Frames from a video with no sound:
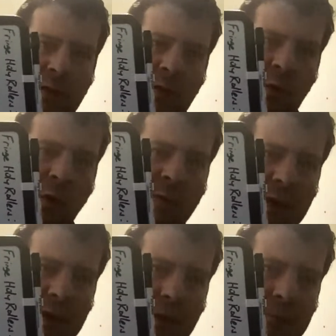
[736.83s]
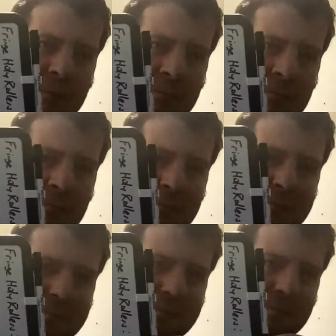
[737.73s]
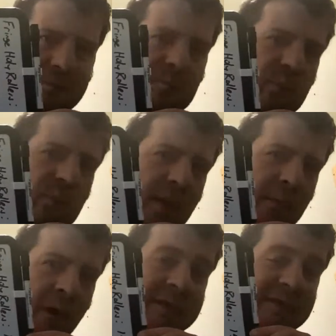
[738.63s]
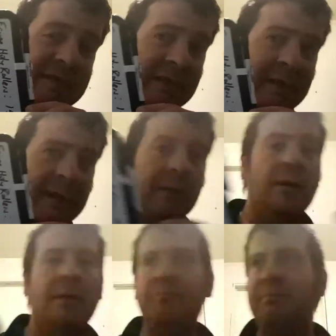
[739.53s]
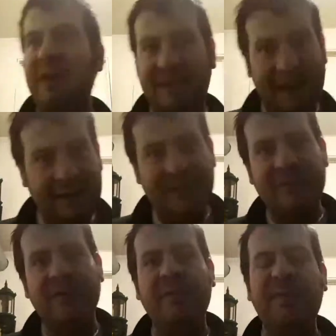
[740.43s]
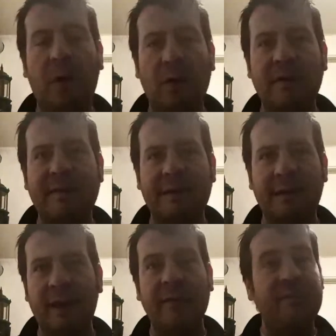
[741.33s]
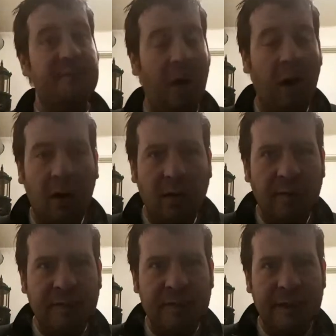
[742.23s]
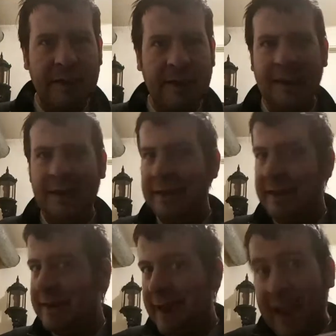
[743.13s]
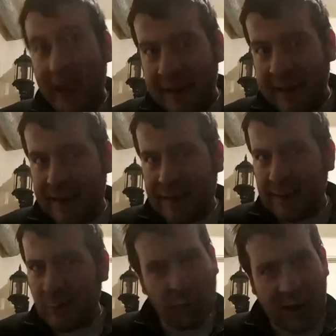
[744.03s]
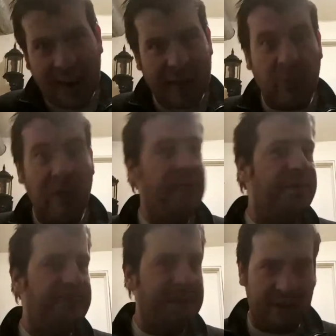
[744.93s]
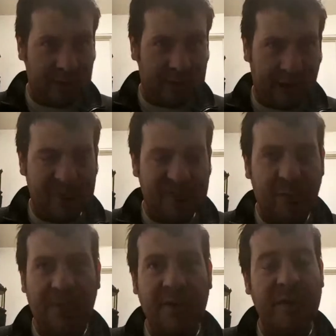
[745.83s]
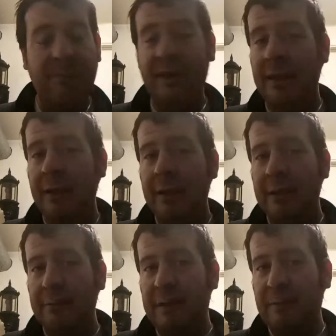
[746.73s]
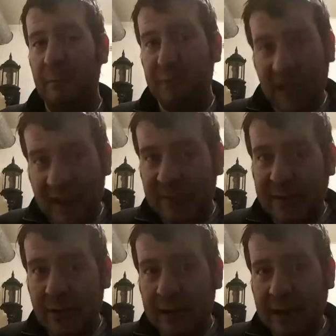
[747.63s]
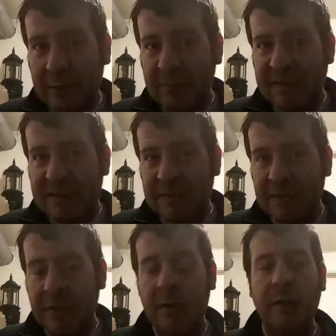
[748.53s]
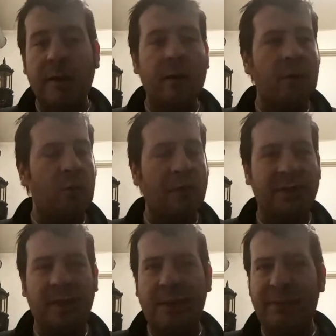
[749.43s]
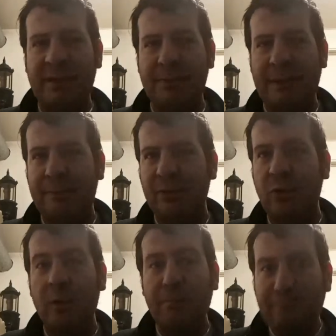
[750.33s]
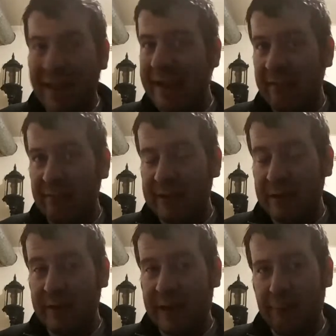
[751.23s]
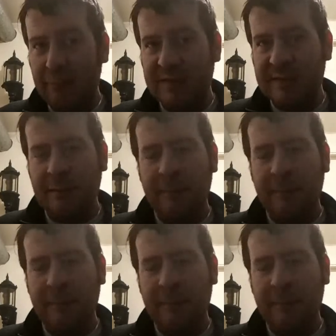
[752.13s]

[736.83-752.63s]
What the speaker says: Over here, amongst the potential folks involved in any way with video games, whether they be people playing video games, whether they be the people who are making the video games,